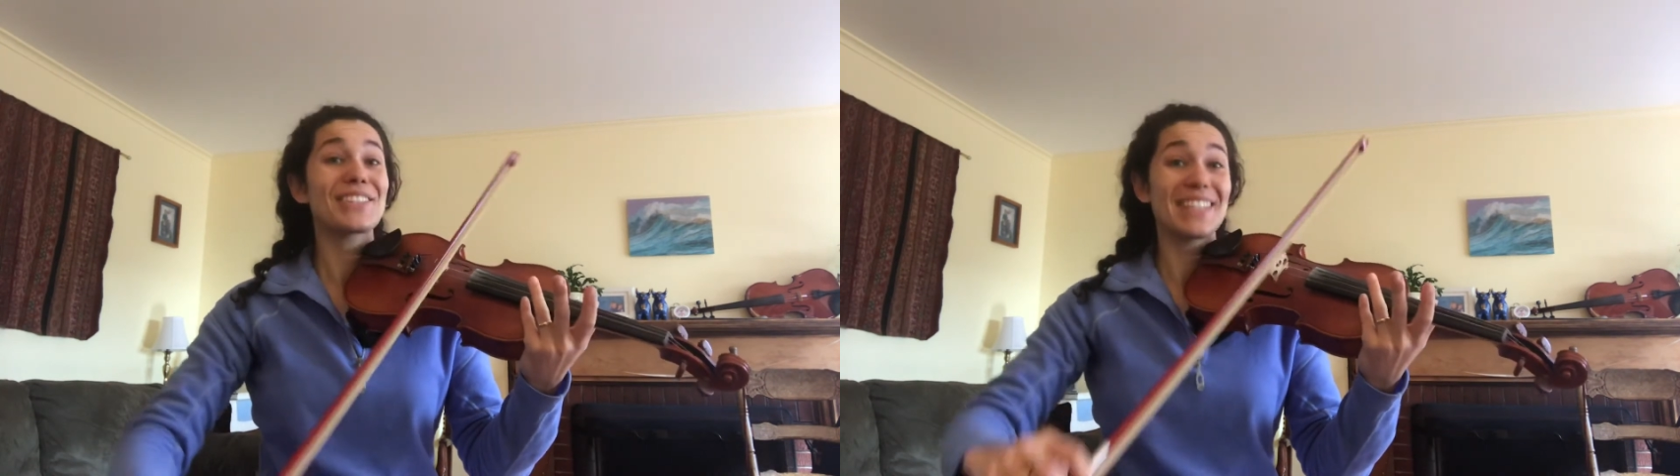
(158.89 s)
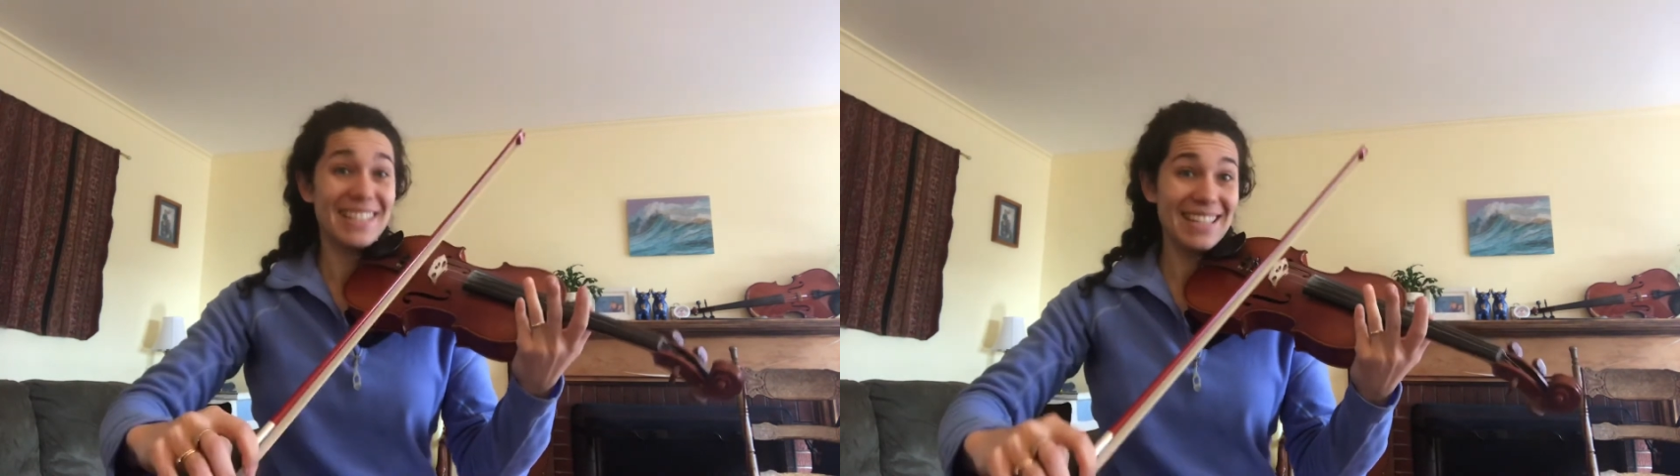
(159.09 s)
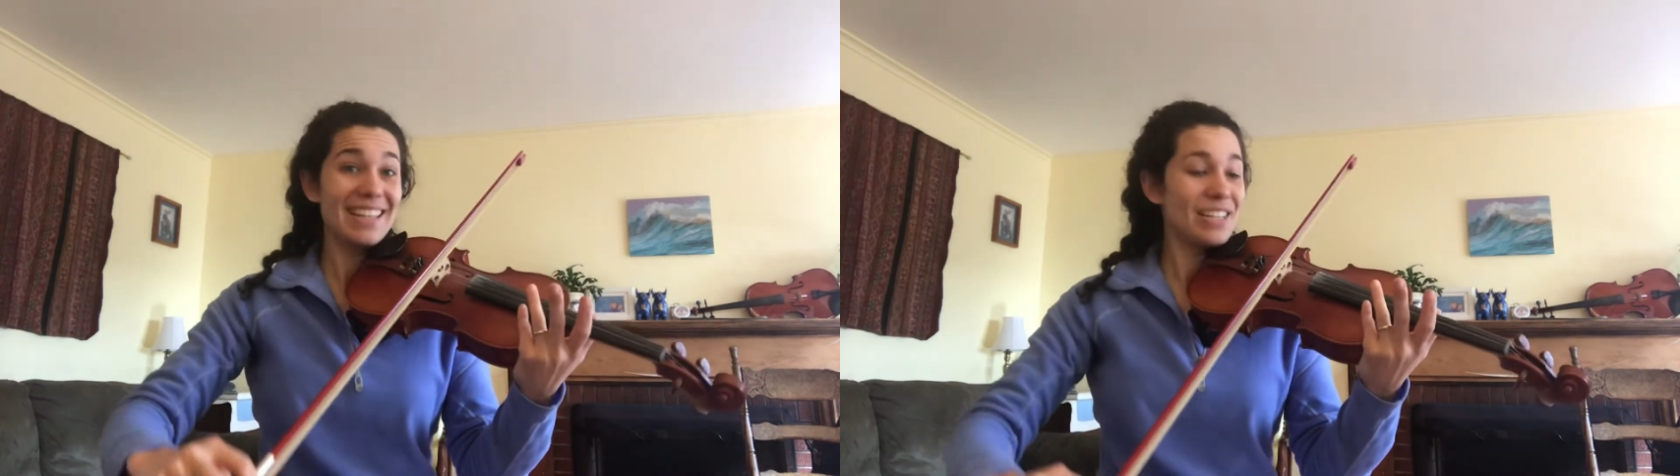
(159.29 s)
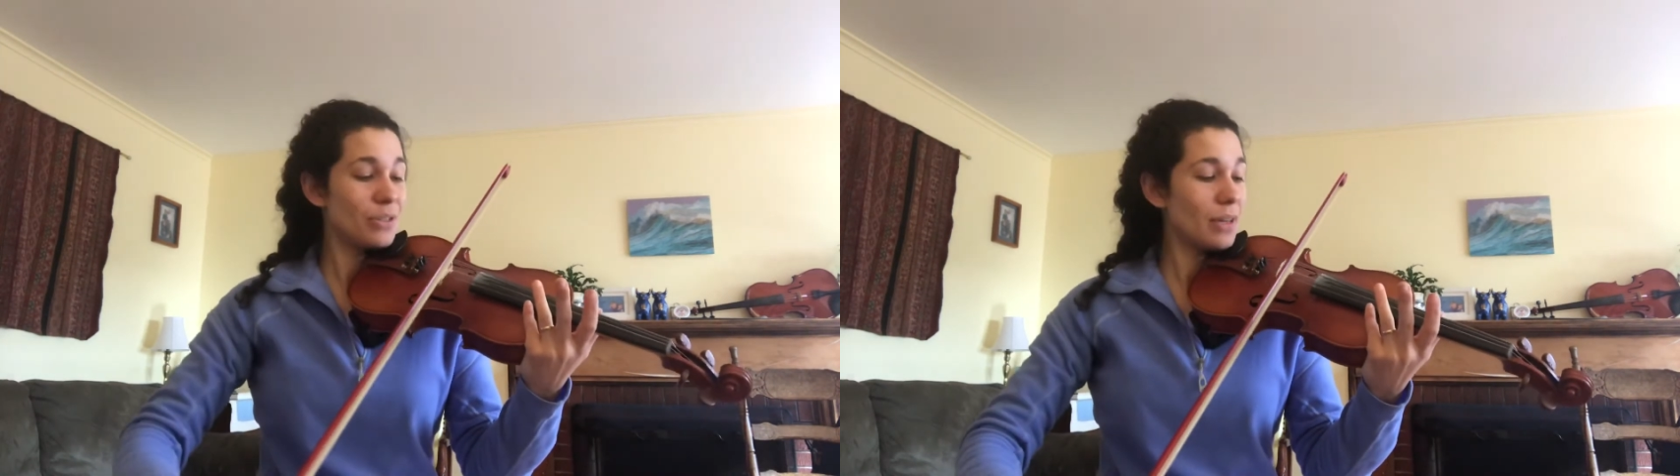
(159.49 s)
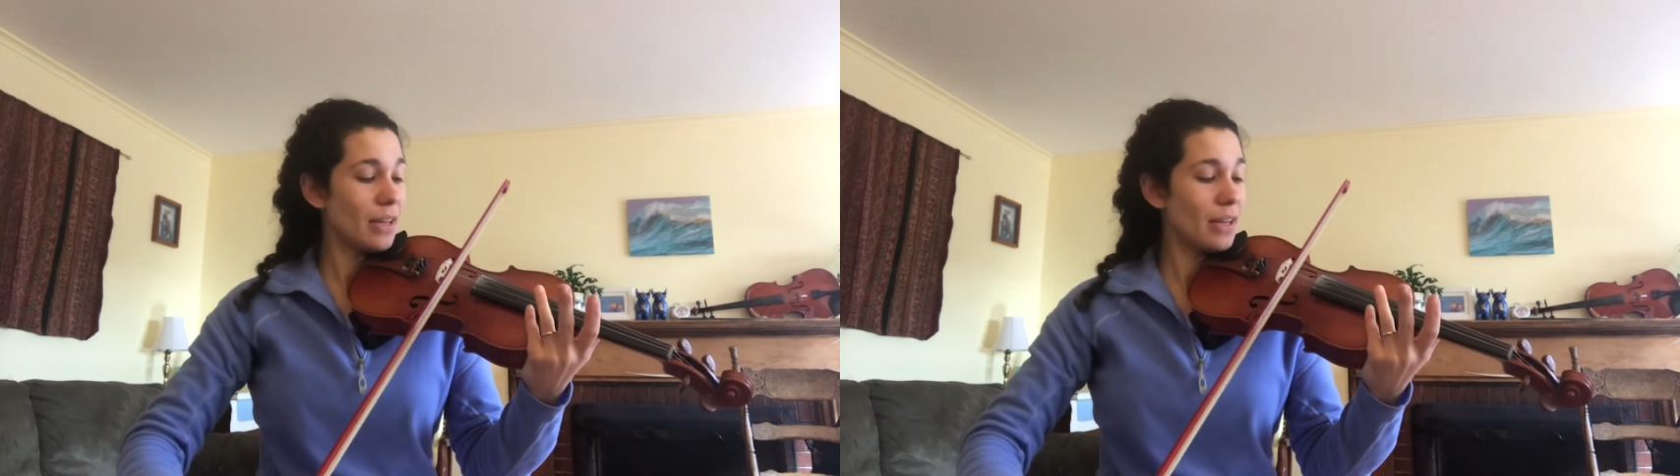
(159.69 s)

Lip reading: D as you